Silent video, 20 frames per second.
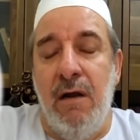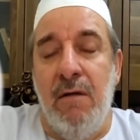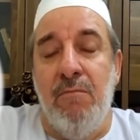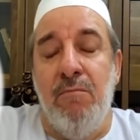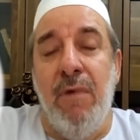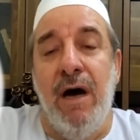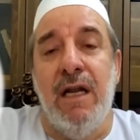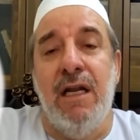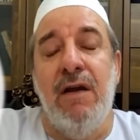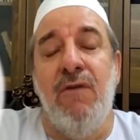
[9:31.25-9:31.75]

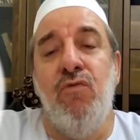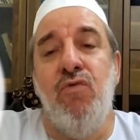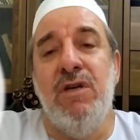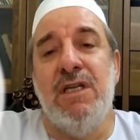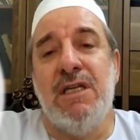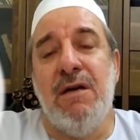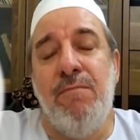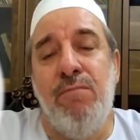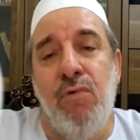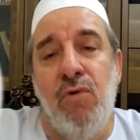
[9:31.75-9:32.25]
But if we
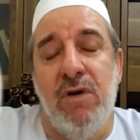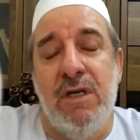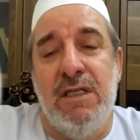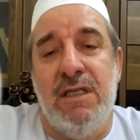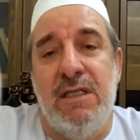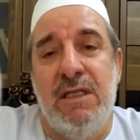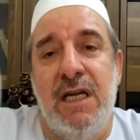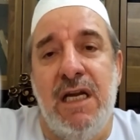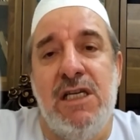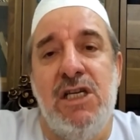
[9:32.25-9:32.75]

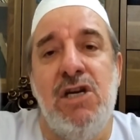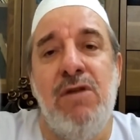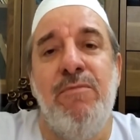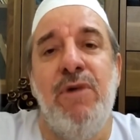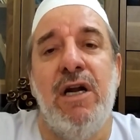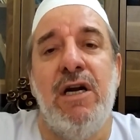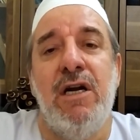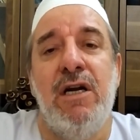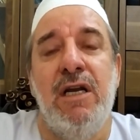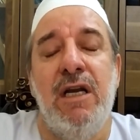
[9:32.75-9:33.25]
suppose the
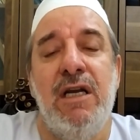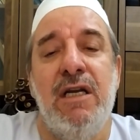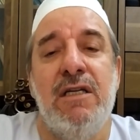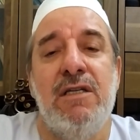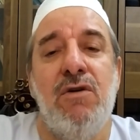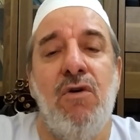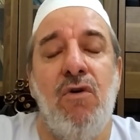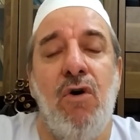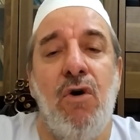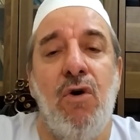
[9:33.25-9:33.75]
geometry
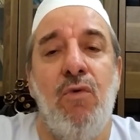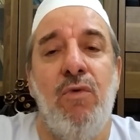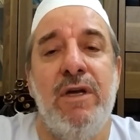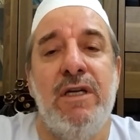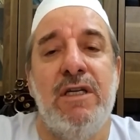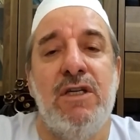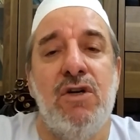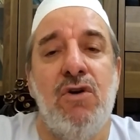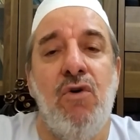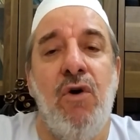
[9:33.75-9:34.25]
is
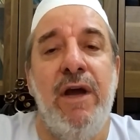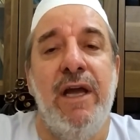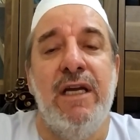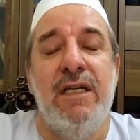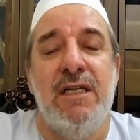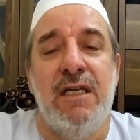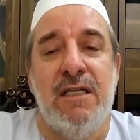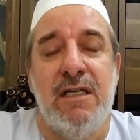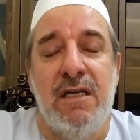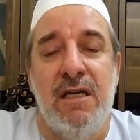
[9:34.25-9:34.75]
always
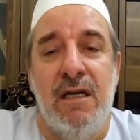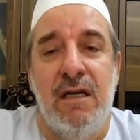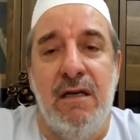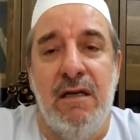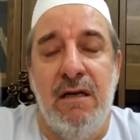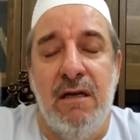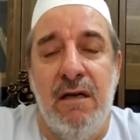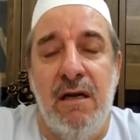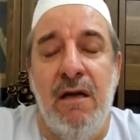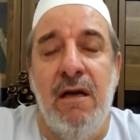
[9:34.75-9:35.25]
coexisting,
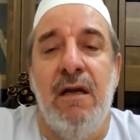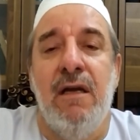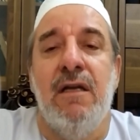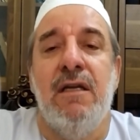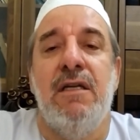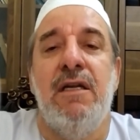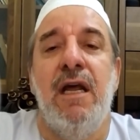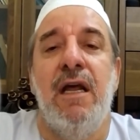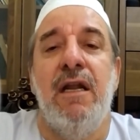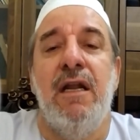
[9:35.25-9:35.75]

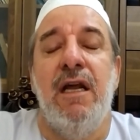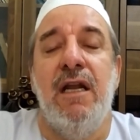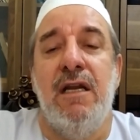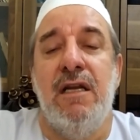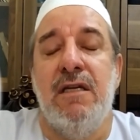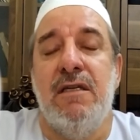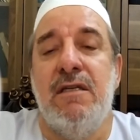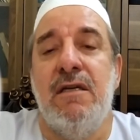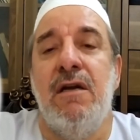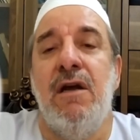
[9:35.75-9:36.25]
then it
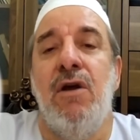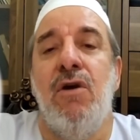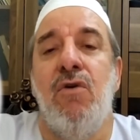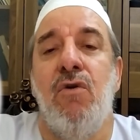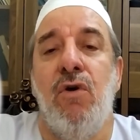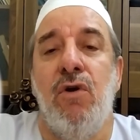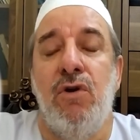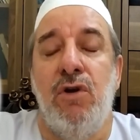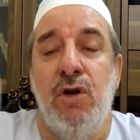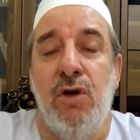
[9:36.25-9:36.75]
is
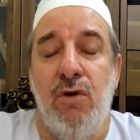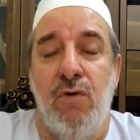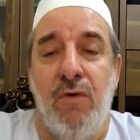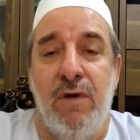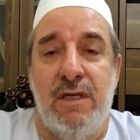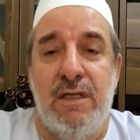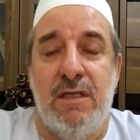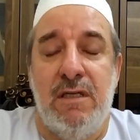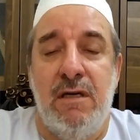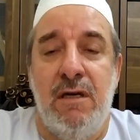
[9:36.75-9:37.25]

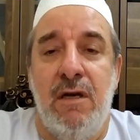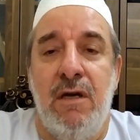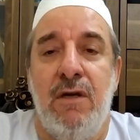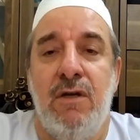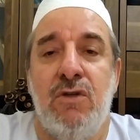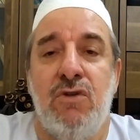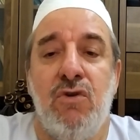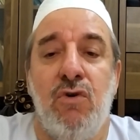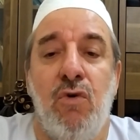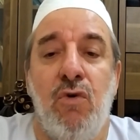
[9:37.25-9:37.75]
continuous.
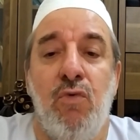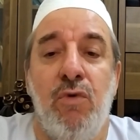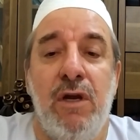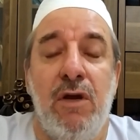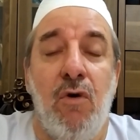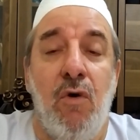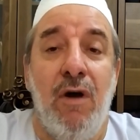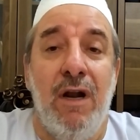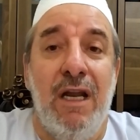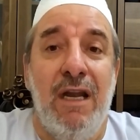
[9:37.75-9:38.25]
So we
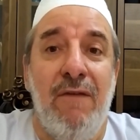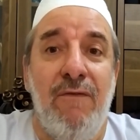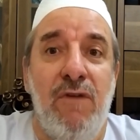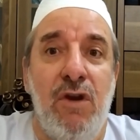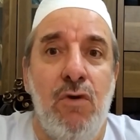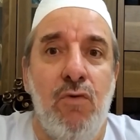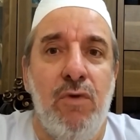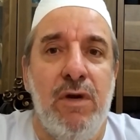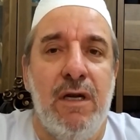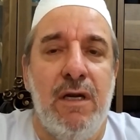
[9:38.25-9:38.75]
only
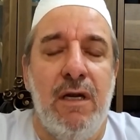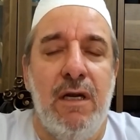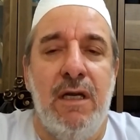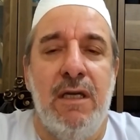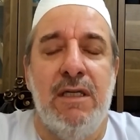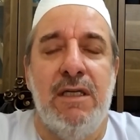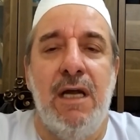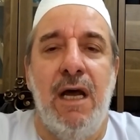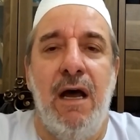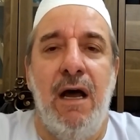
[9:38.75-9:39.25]
view it
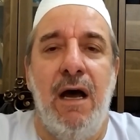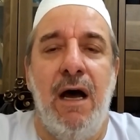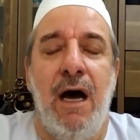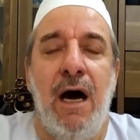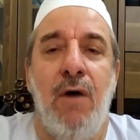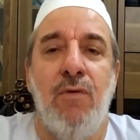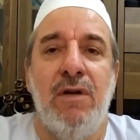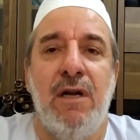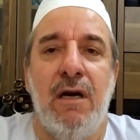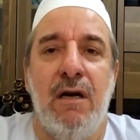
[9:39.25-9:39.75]
in the
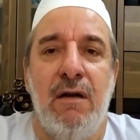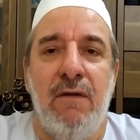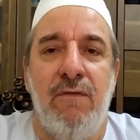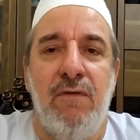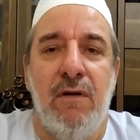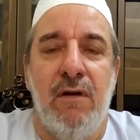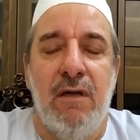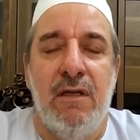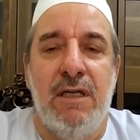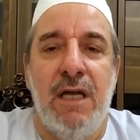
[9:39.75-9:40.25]
outer
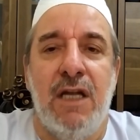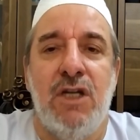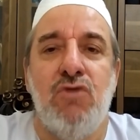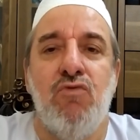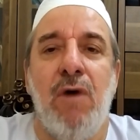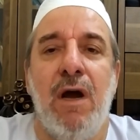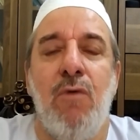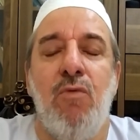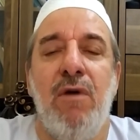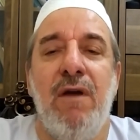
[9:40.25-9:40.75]
level. That's
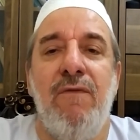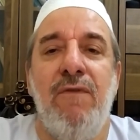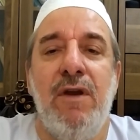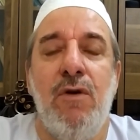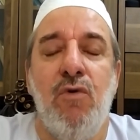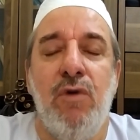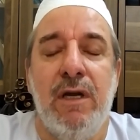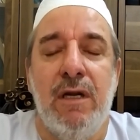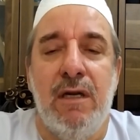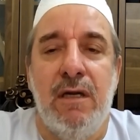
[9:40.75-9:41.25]
why we
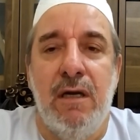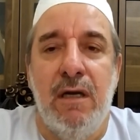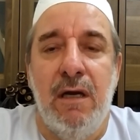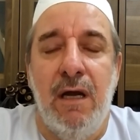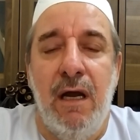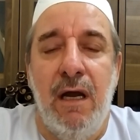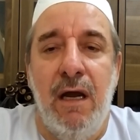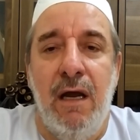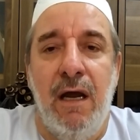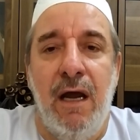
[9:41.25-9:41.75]
view it
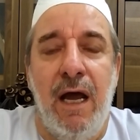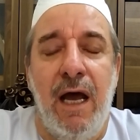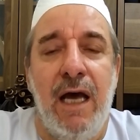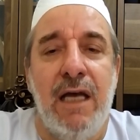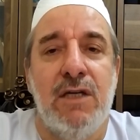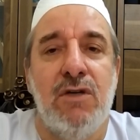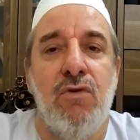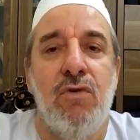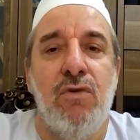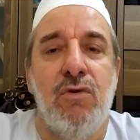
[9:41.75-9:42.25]
as
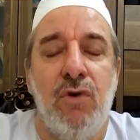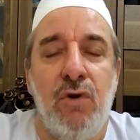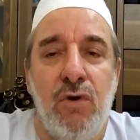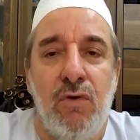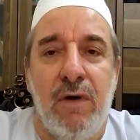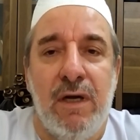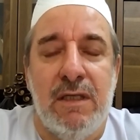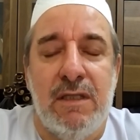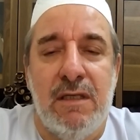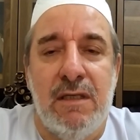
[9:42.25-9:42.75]

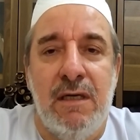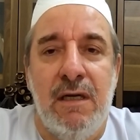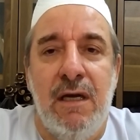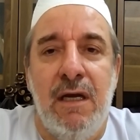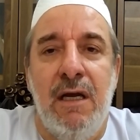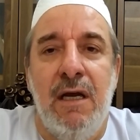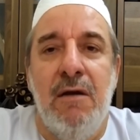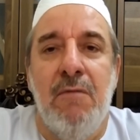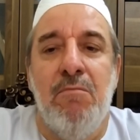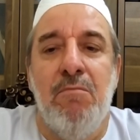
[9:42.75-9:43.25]
continuous.
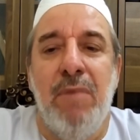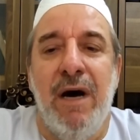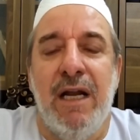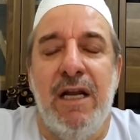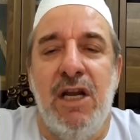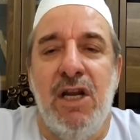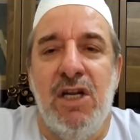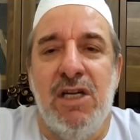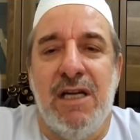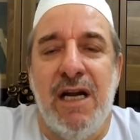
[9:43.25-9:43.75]

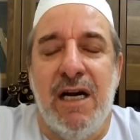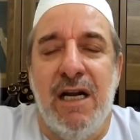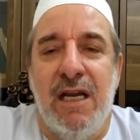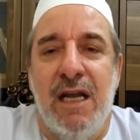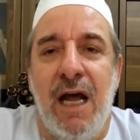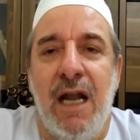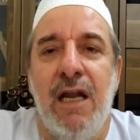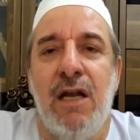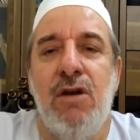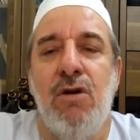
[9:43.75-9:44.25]
But in the
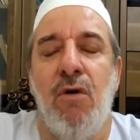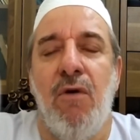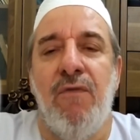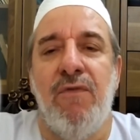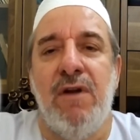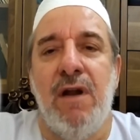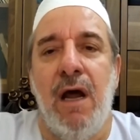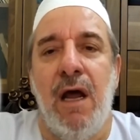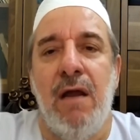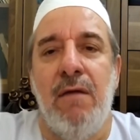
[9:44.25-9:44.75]
reality
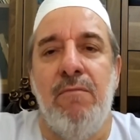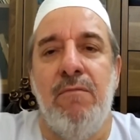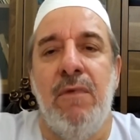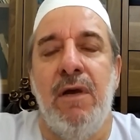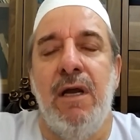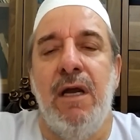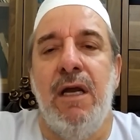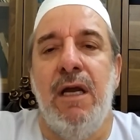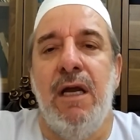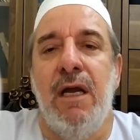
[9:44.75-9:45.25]
of time,
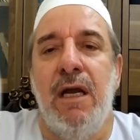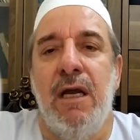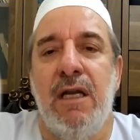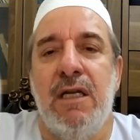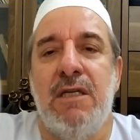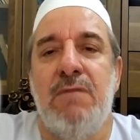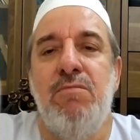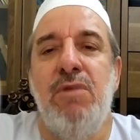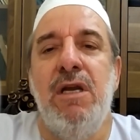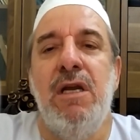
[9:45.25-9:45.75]

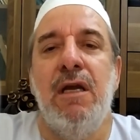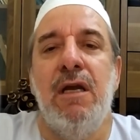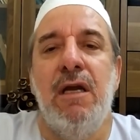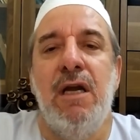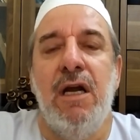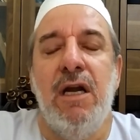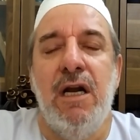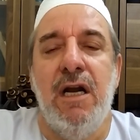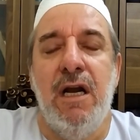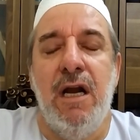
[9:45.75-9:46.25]
it's being